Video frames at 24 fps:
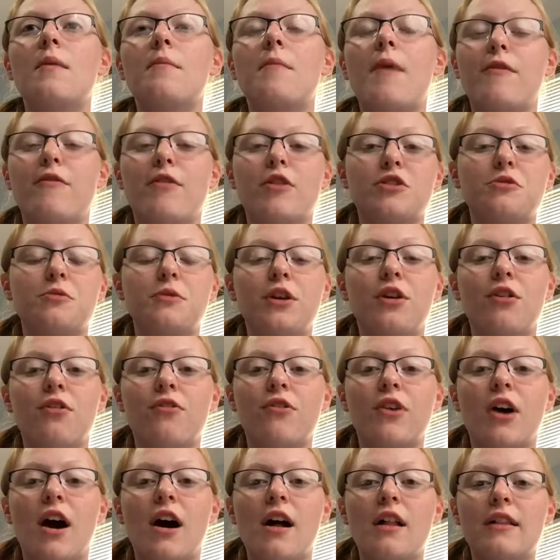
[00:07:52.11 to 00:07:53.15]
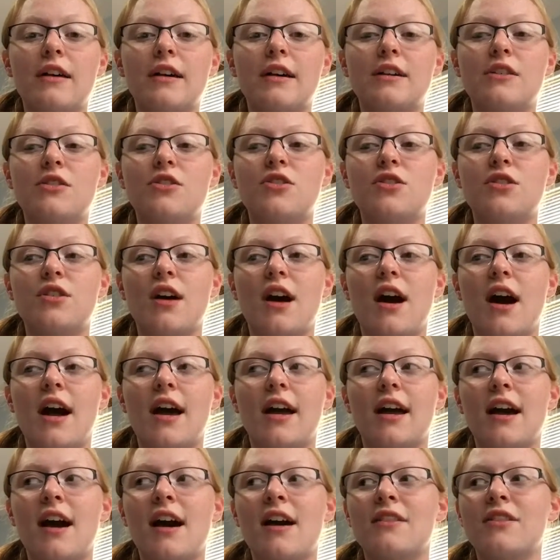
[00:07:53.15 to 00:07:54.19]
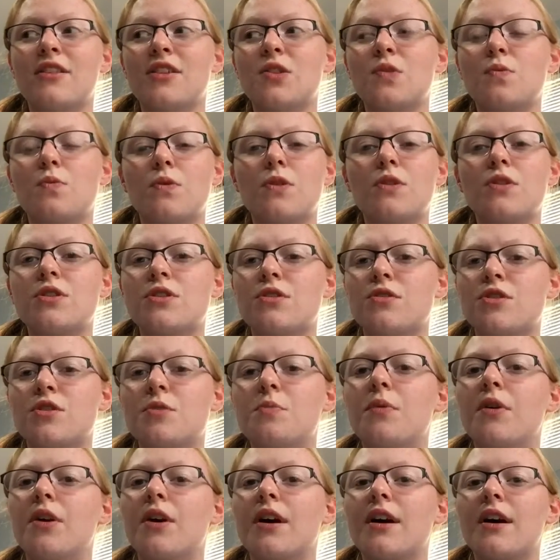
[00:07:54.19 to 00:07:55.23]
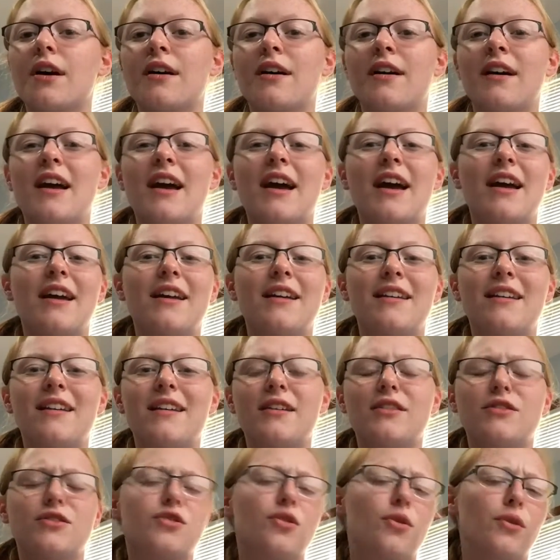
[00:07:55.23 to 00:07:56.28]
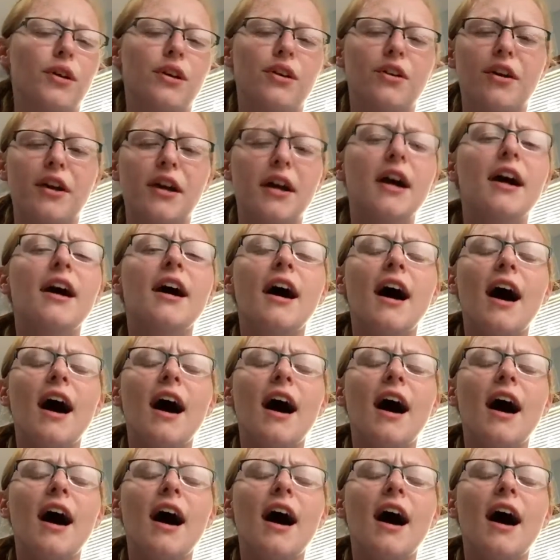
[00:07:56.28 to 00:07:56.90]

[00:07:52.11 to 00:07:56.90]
my freshman year of college, I got this word search book, and it's totally nerdy.